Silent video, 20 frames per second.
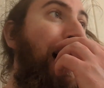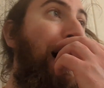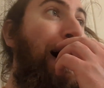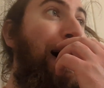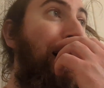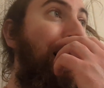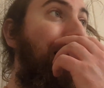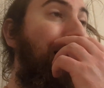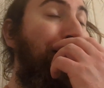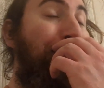
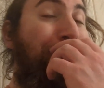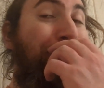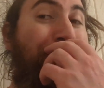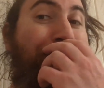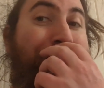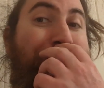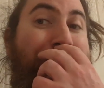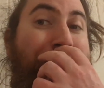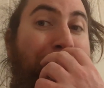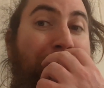And
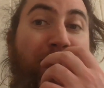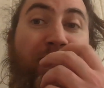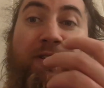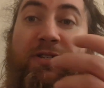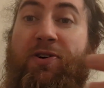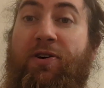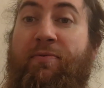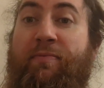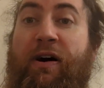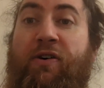today we're
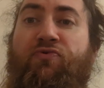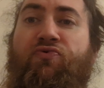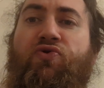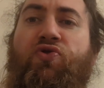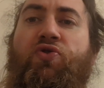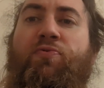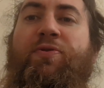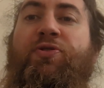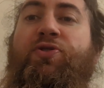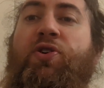talking about
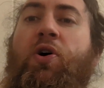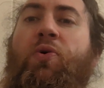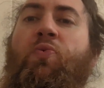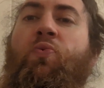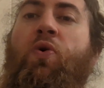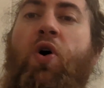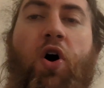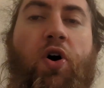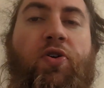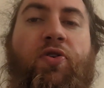rumours, or
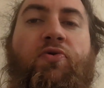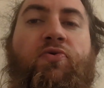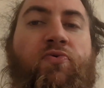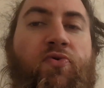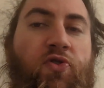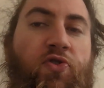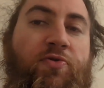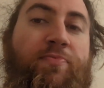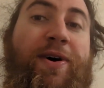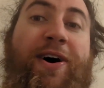one
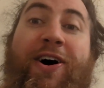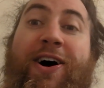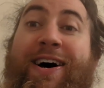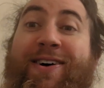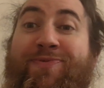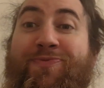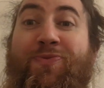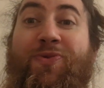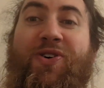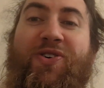rumour
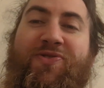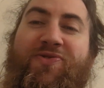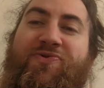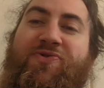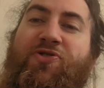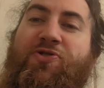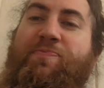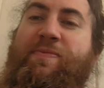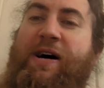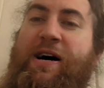and one
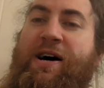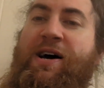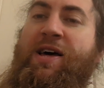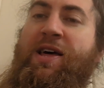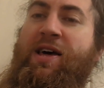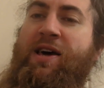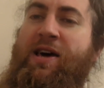rumour.